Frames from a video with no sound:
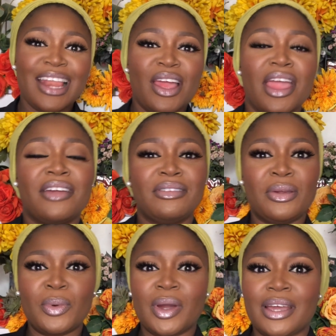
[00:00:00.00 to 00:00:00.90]
Hello
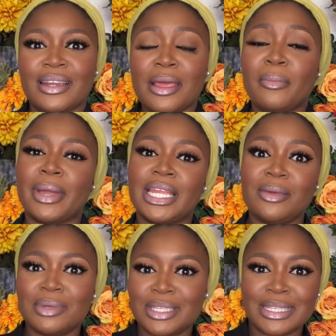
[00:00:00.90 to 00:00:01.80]
everyone, my
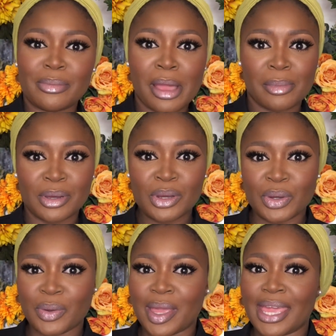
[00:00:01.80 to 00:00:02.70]
name is Jemima
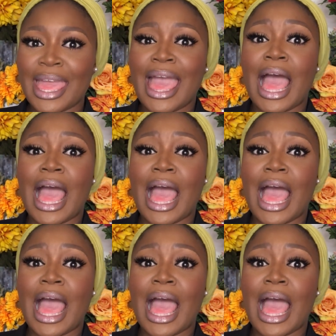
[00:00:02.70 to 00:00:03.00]
Kure.